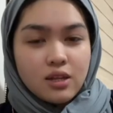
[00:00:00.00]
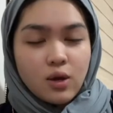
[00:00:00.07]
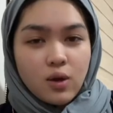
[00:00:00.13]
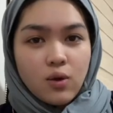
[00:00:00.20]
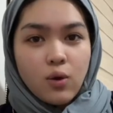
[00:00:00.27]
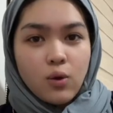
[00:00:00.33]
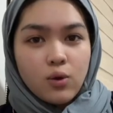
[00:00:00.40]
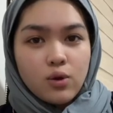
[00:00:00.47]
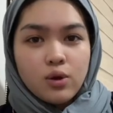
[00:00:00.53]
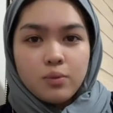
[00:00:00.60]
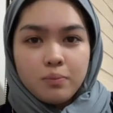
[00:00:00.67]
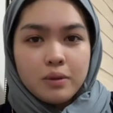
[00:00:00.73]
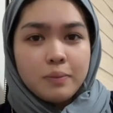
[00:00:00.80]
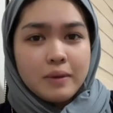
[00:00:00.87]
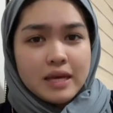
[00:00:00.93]
or
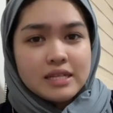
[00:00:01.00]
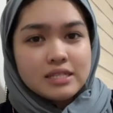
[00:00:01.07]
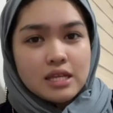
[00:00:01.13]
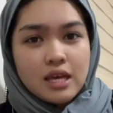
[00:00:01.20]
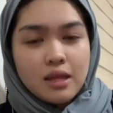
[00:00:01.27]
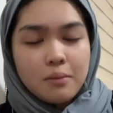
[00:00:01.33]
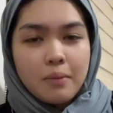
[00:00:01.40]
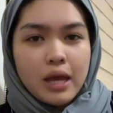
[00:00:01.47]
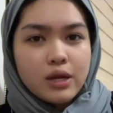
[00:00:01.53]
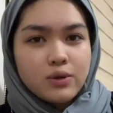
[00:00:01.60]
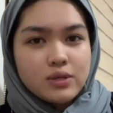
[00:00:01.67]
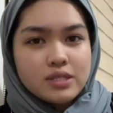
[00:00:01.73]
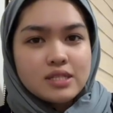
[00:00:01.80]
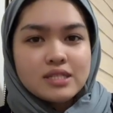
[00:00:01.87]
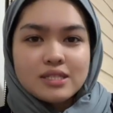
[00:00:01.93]
PBSN binary
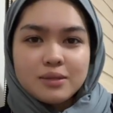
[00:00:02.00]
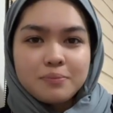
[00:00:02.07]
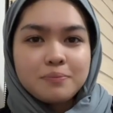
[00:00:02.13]
system.